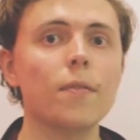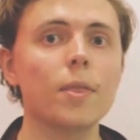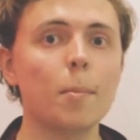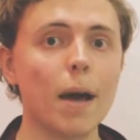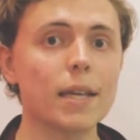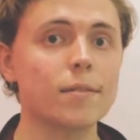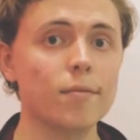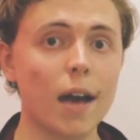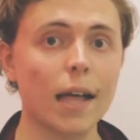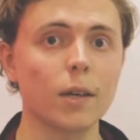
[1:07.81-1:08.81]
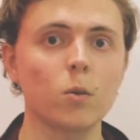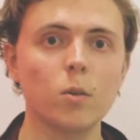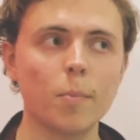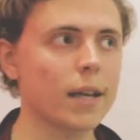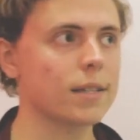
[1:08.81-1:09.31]
the best value,
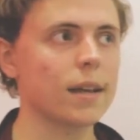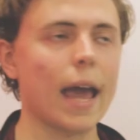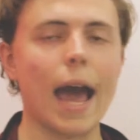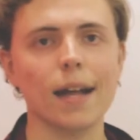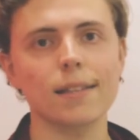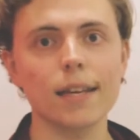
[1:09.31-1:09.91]
the best ads,